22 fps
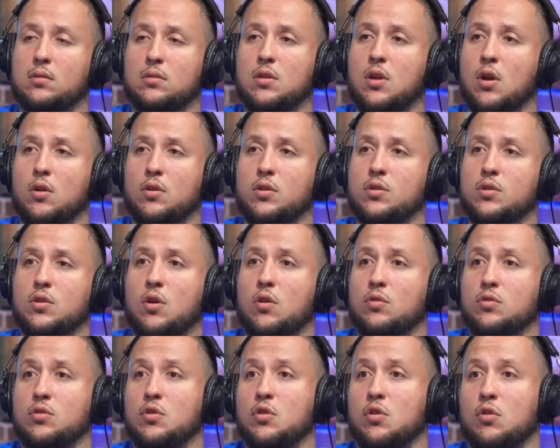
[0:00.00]
no, you
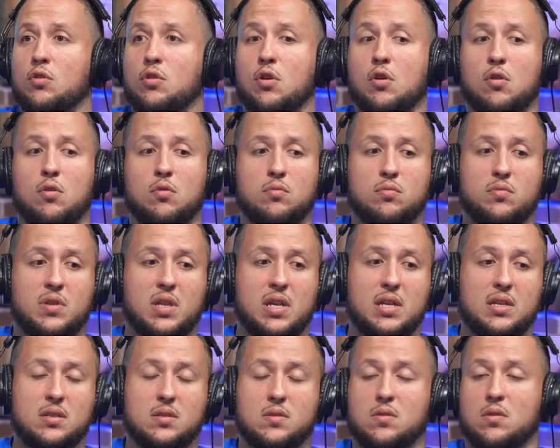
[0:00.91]
don't know
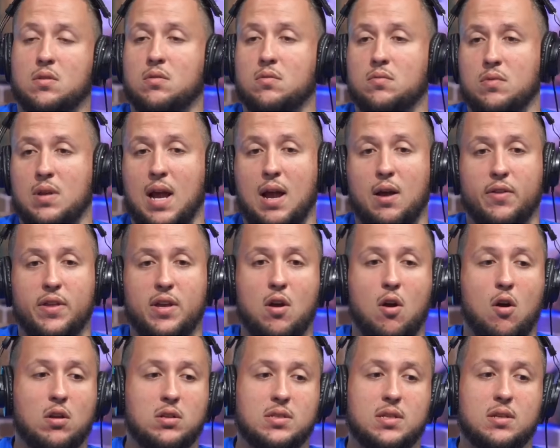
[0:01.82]
things or how they
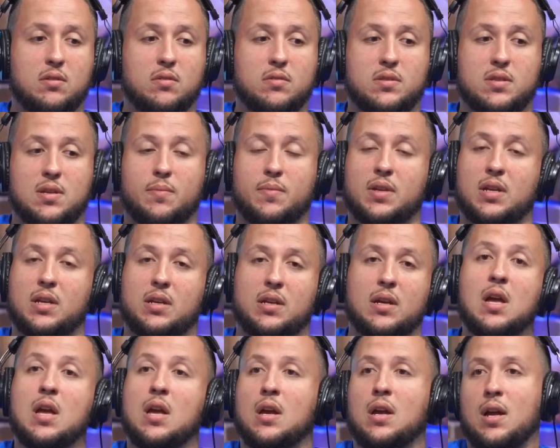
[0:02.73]
are until something.
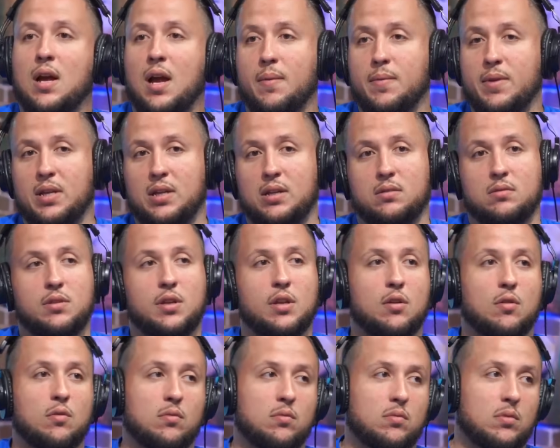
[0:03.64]
I mean,
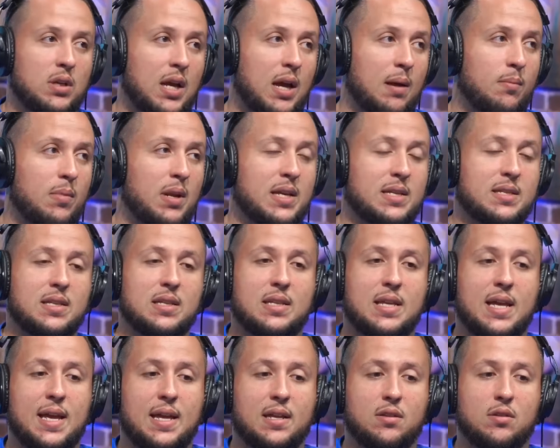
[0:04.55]
God bless the
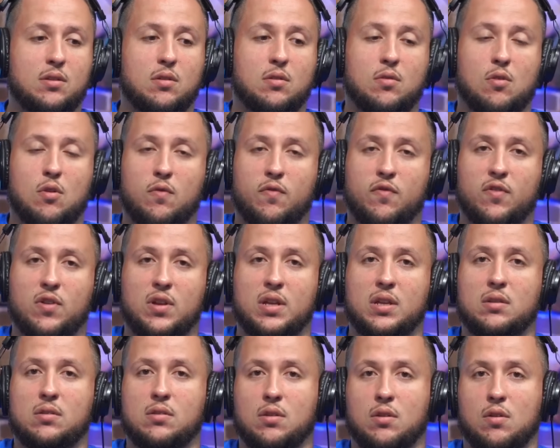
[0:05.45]
dead.
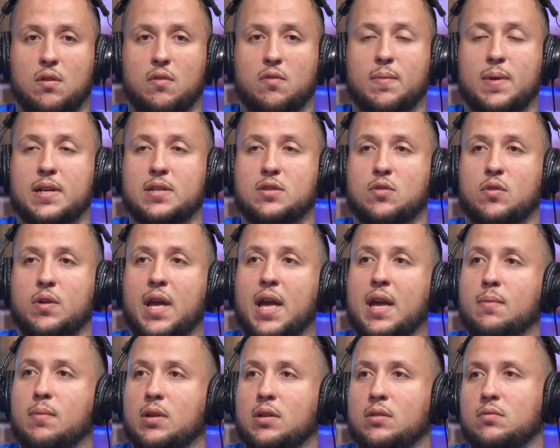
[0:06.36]
Hopefully, everybody's
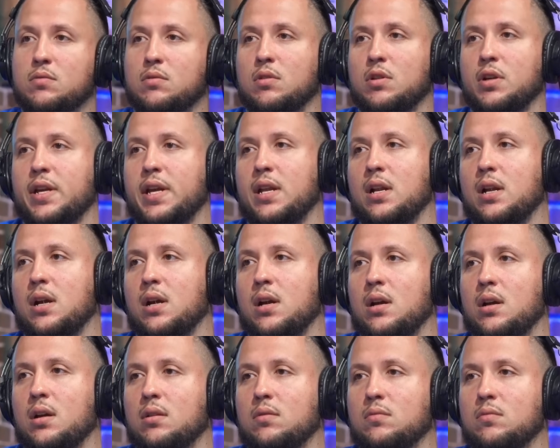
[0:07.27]
okay. But look at
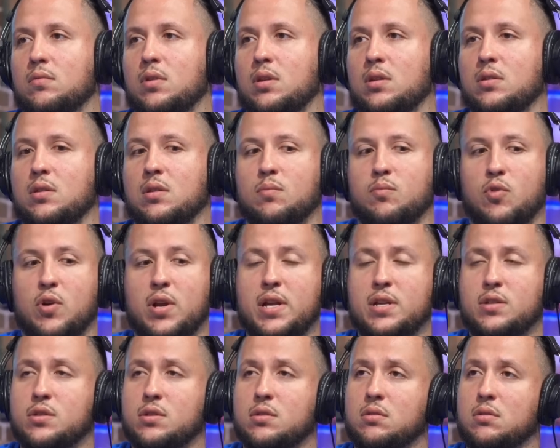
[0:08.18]
the
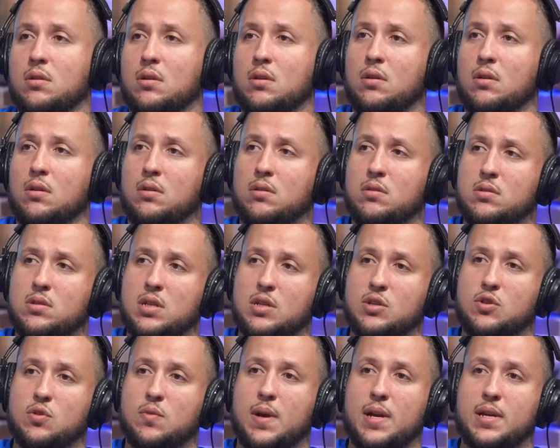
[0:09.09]
bridge
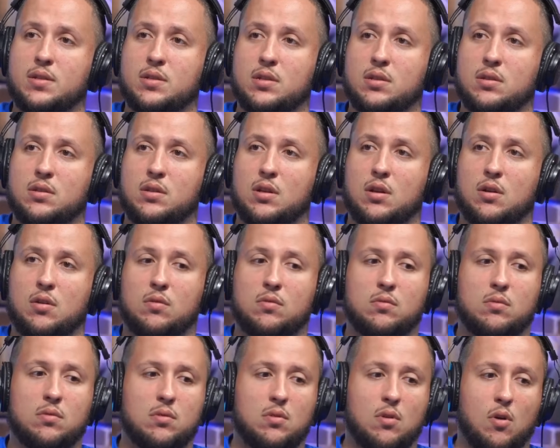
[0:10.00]

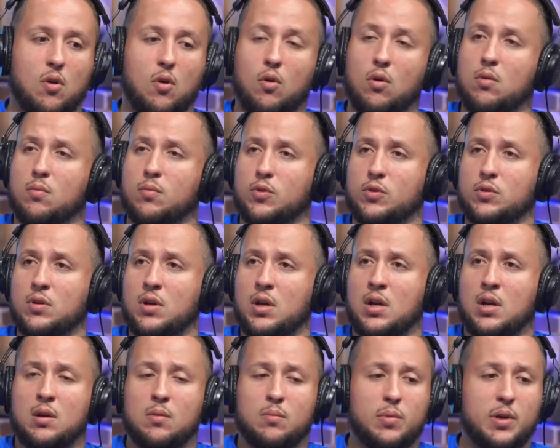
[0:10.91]
situation. Horrible.
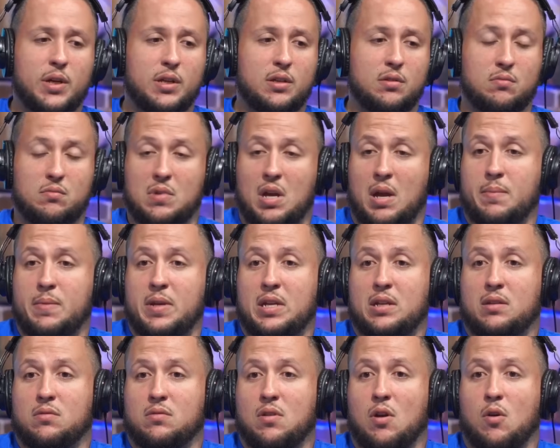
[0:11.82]
But I
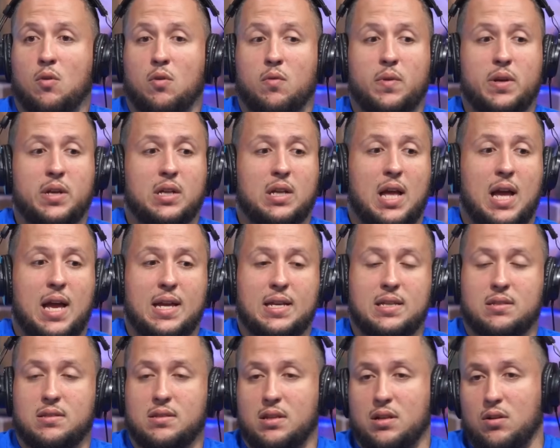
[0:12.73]
mean, no one
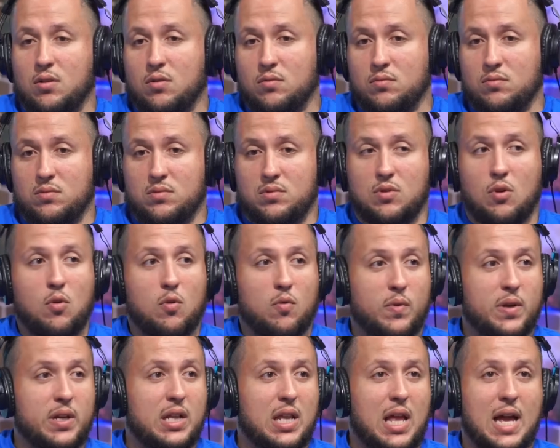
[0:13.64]
realizes
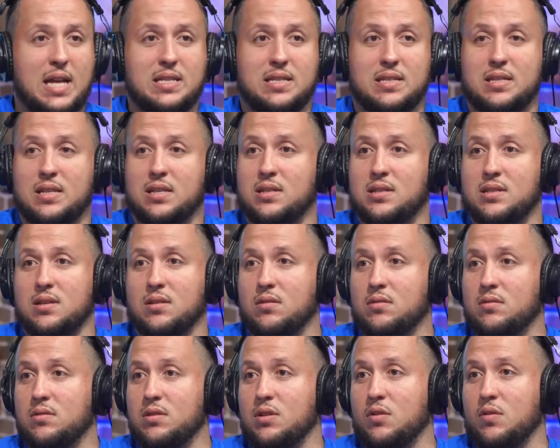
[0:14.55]
it
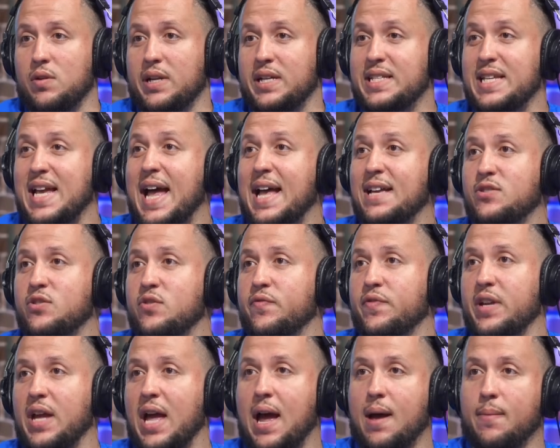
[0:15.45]
until a
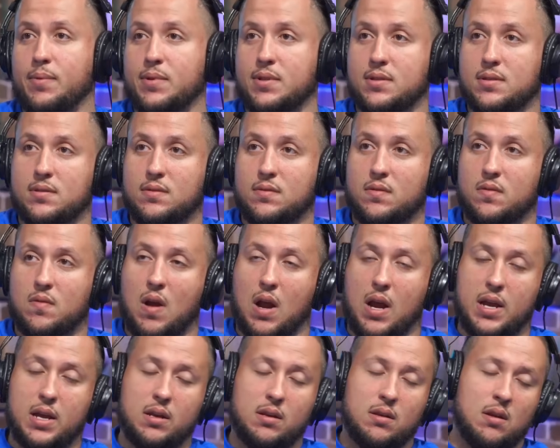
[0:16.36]
catastrophe happens,
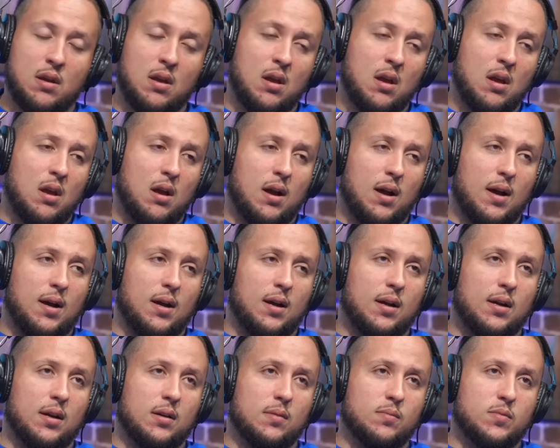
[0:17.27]
right?
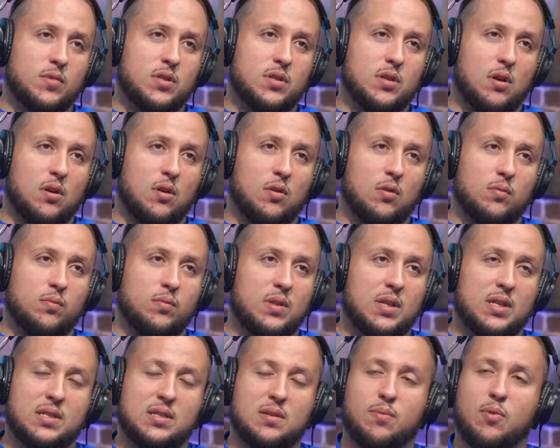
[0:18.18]
So
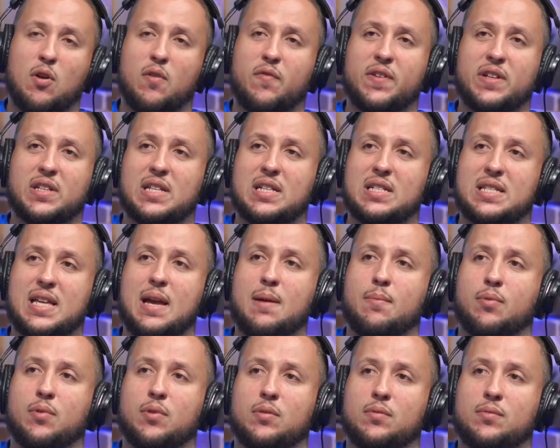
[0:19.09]
it's a perfect
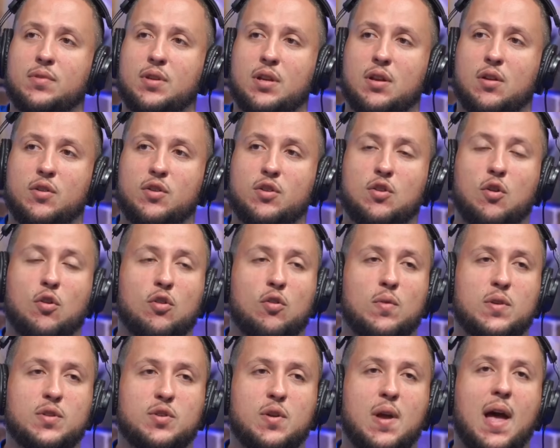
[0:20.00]
example. You don't
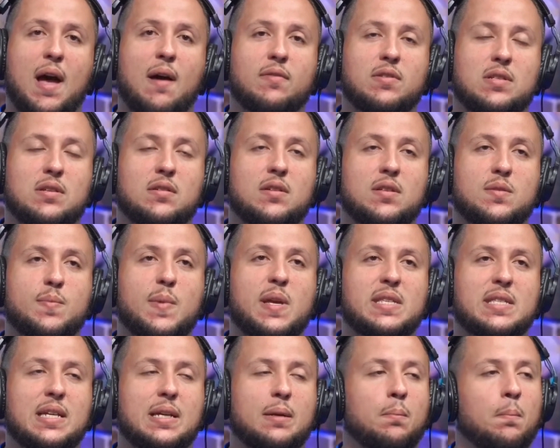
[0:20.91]
know what you have until it's
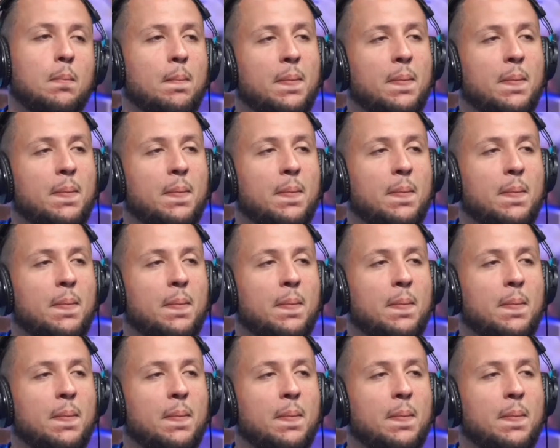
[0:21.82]
missing.